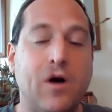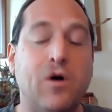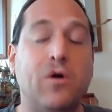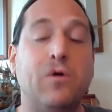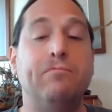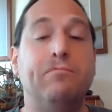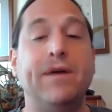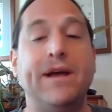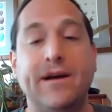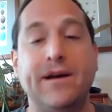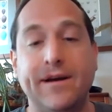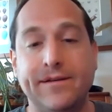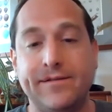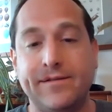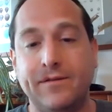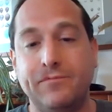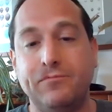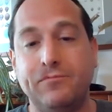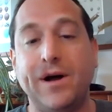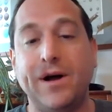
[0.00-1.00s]
Oh,
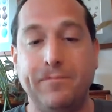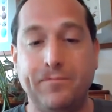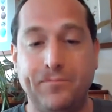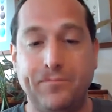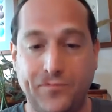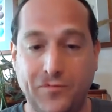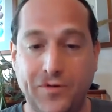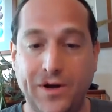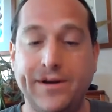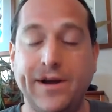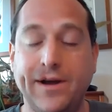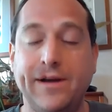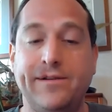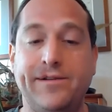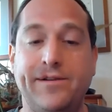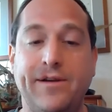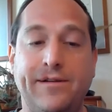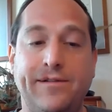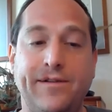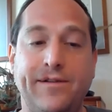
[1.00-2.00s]
because, well, what I
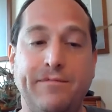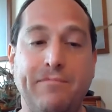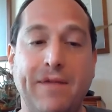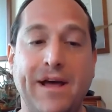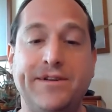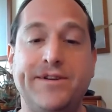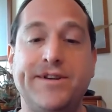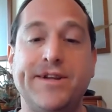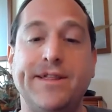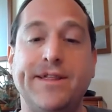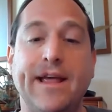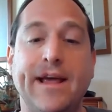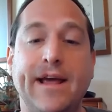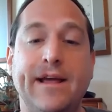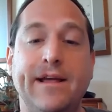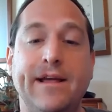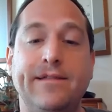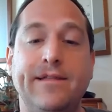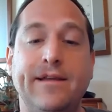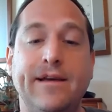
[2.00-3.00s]
sh should mention,
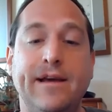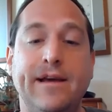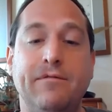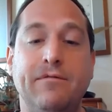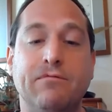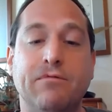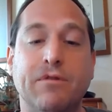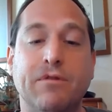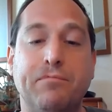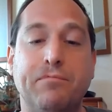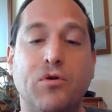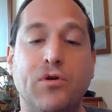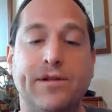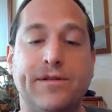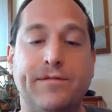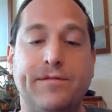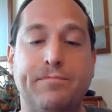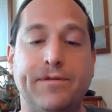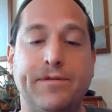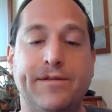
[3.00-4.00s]
the, the
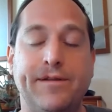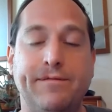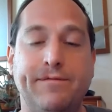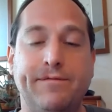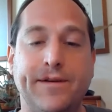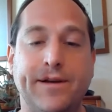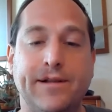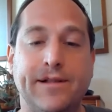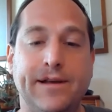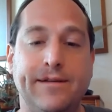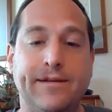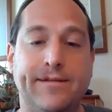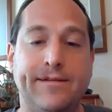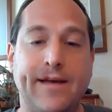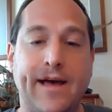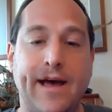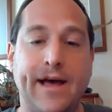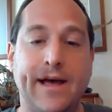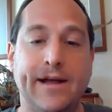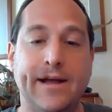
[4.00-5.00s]
report specifically
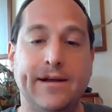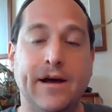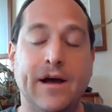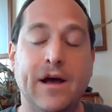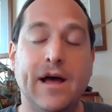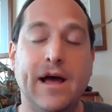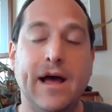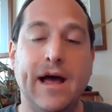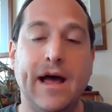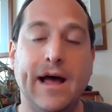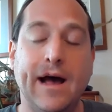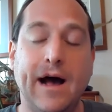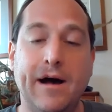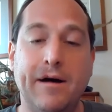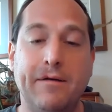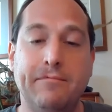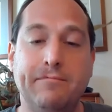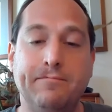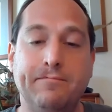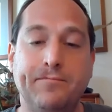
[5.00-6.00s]
said
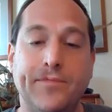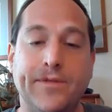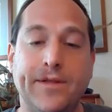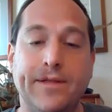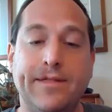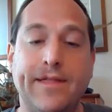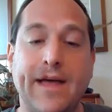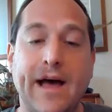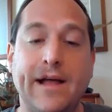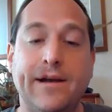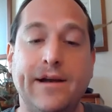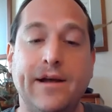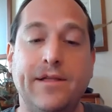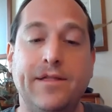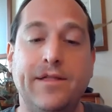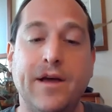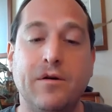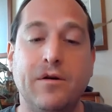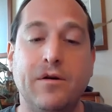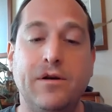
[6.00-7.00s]
um, that
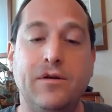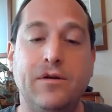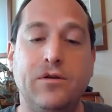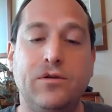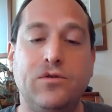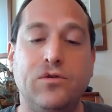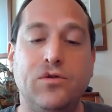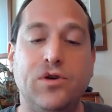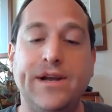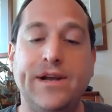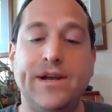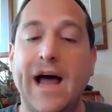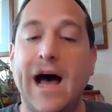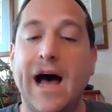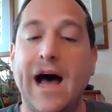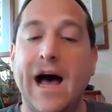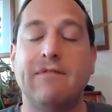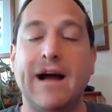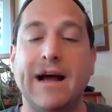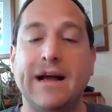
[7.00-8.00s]
they could
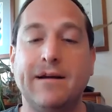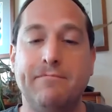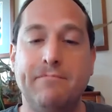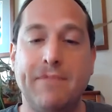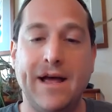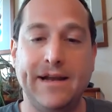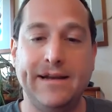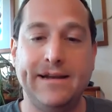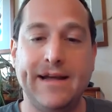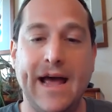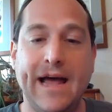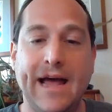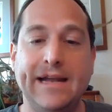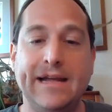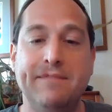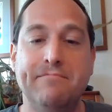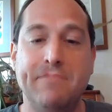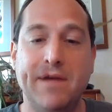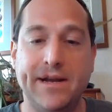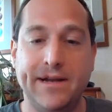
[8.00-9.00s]
not recommend
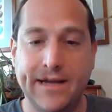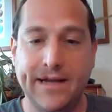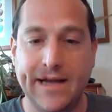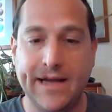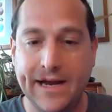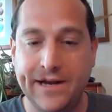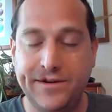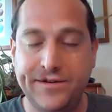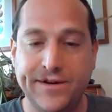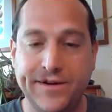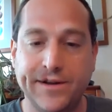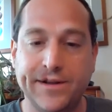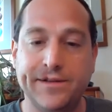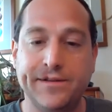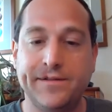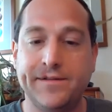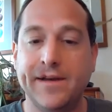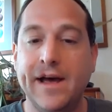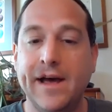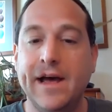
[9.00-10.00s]
any
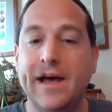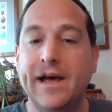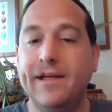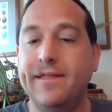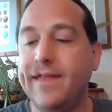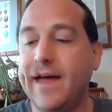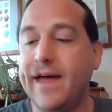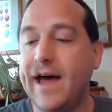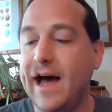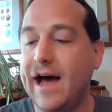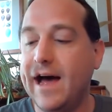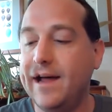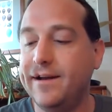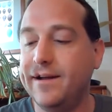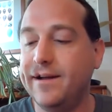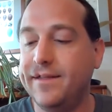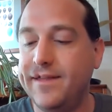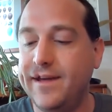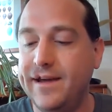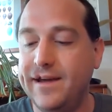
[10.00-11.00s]
mitigations
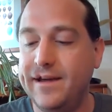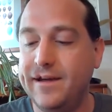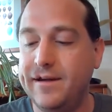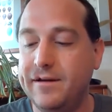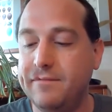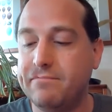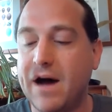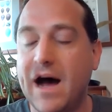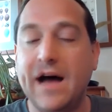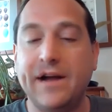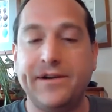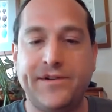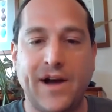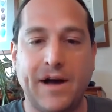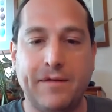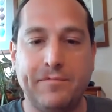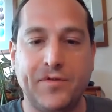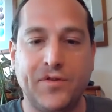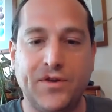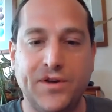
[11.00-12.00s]
that the pot
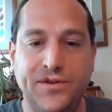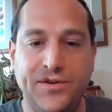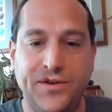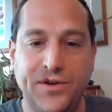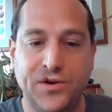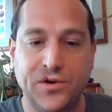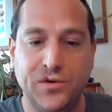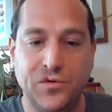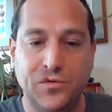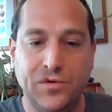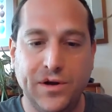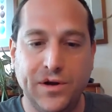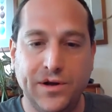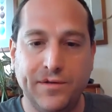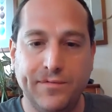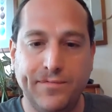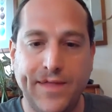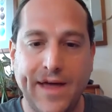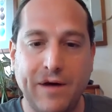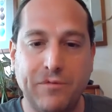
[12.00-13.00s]
shops could do
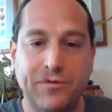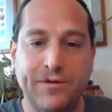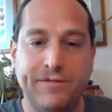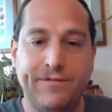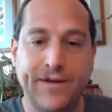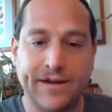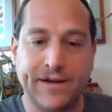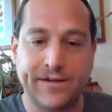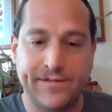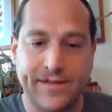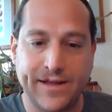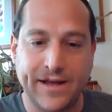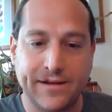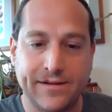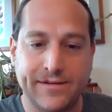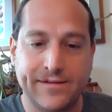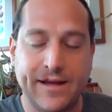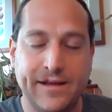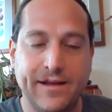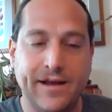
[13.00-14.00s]
that would fix
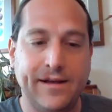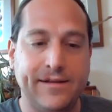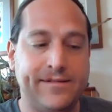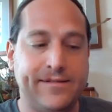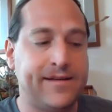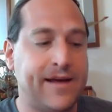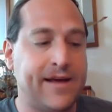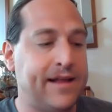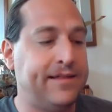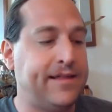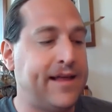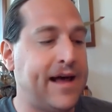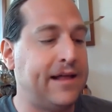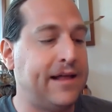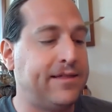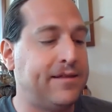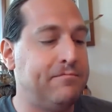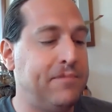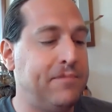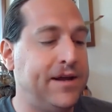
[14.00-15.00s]
things. They, it said
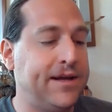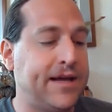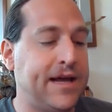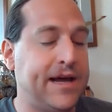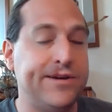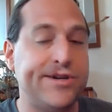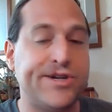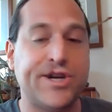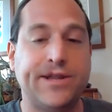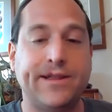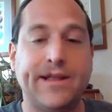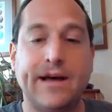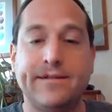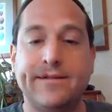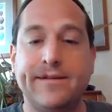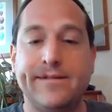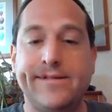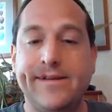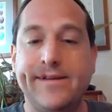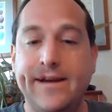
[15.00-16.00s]
that the mitigation that
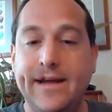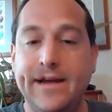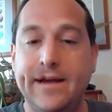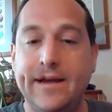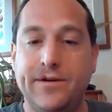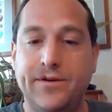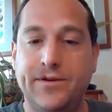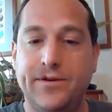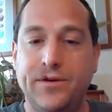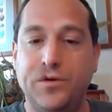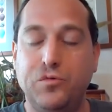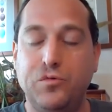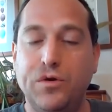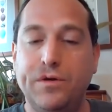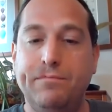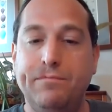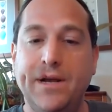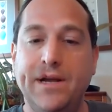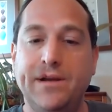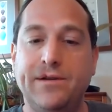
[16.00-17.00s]
the city could do
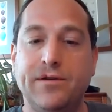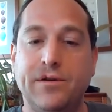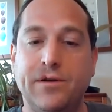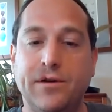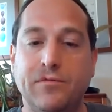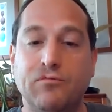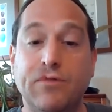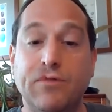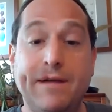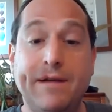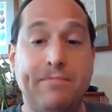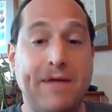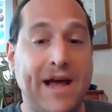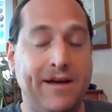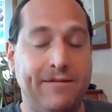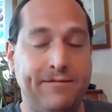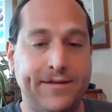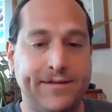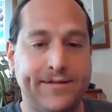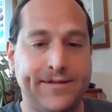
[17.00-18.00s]
would be to
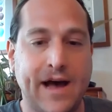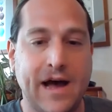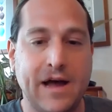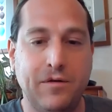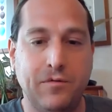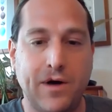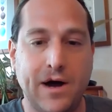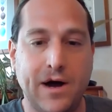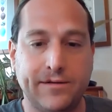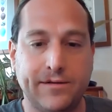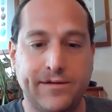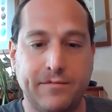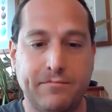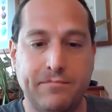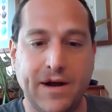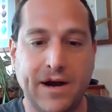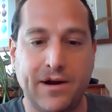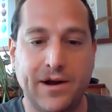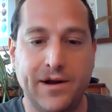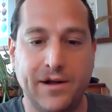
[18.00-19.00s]
repave the sidewalks on
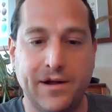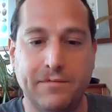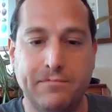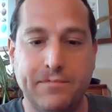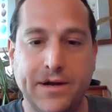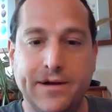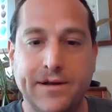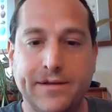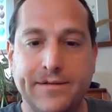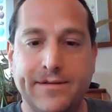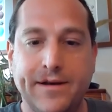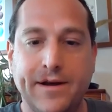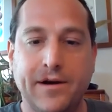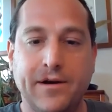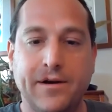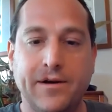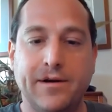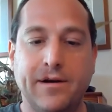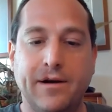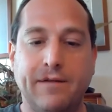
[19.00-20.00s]
Bear Hill because
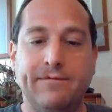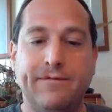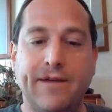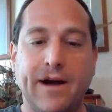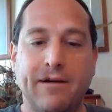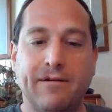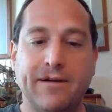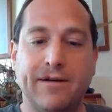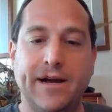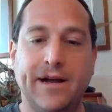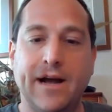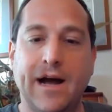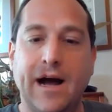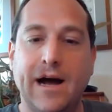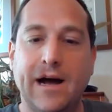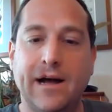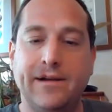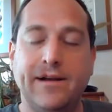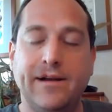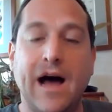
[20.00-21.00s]
they're very
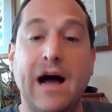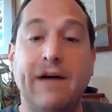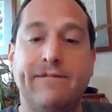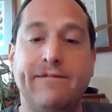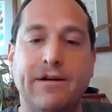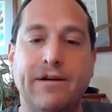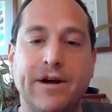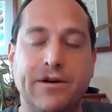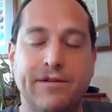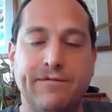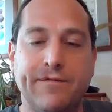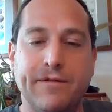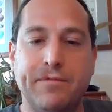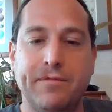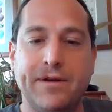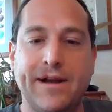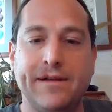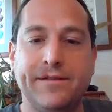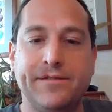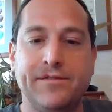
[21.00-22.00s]
uh, not very good for
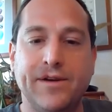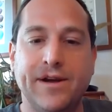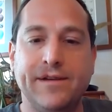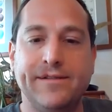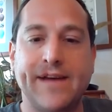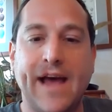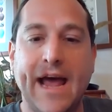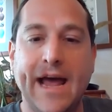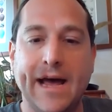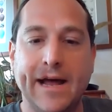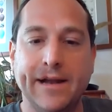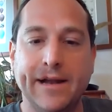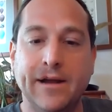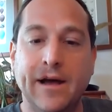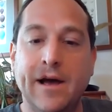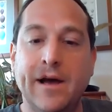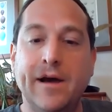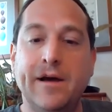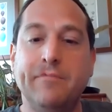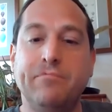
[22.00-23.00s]
pedestrians and
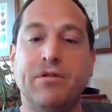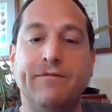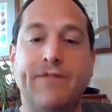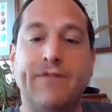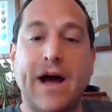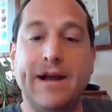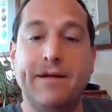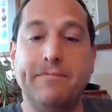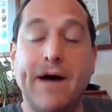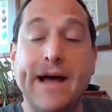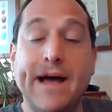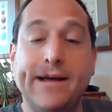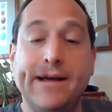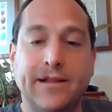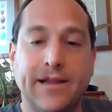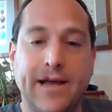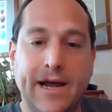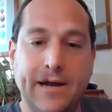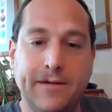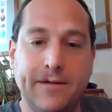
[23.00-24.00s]
provide a bike
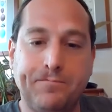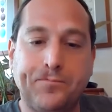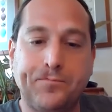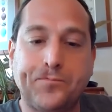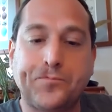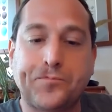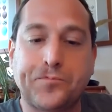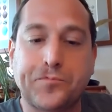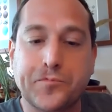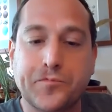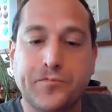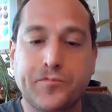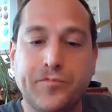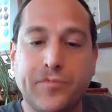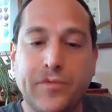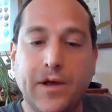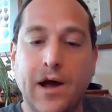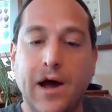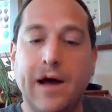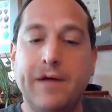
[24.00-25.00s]
lane
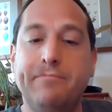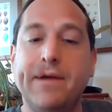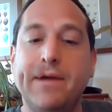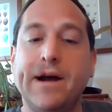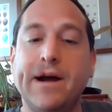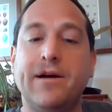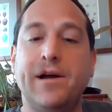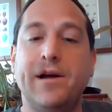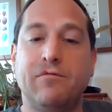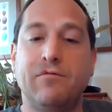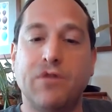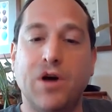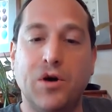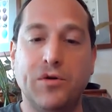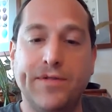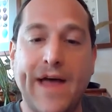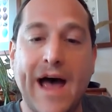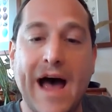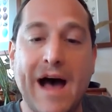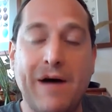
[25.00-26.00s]
on Bear Hill
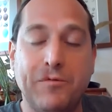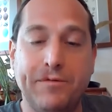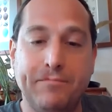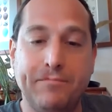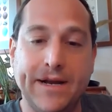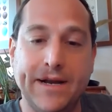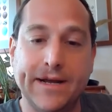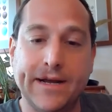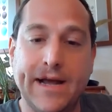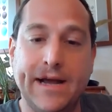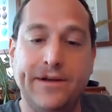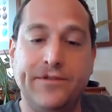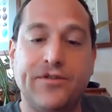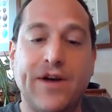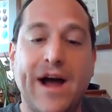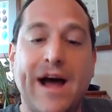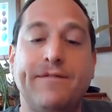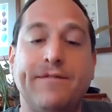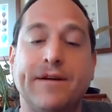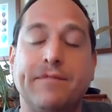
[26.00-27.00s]
Road. That would mitigate
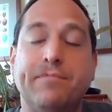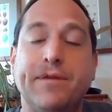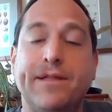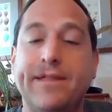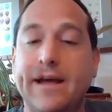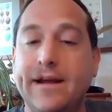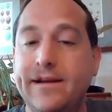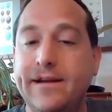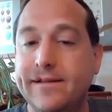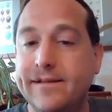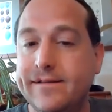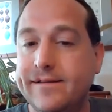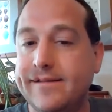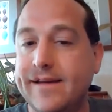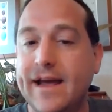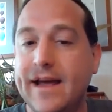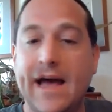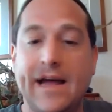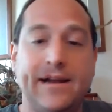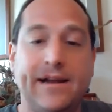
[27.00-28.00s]
traffic, but they didn't
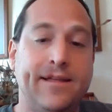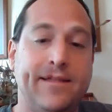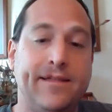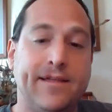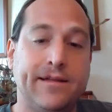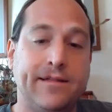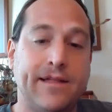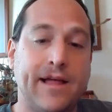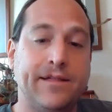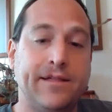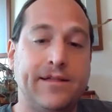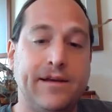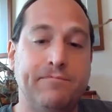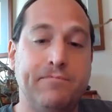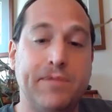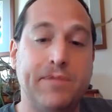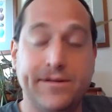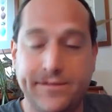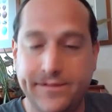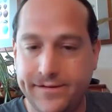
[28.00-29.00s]
say anything that the
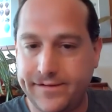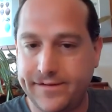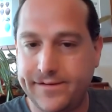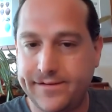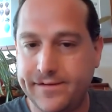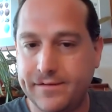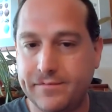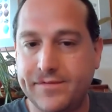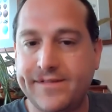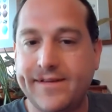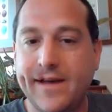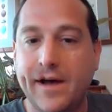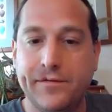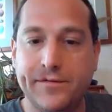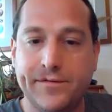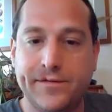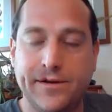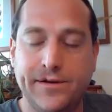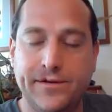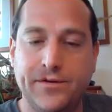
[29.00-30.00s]
businesses
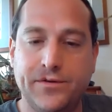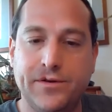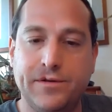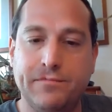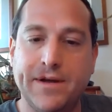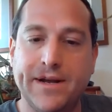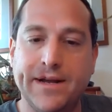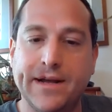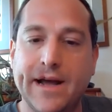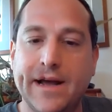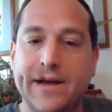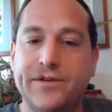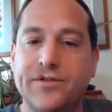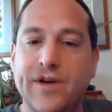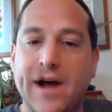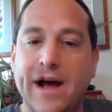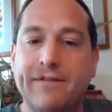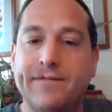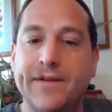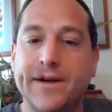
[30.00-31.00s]
themselves could do to mitigate
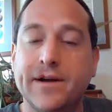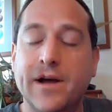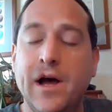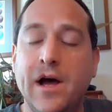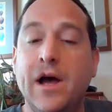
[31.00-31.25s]
traffic.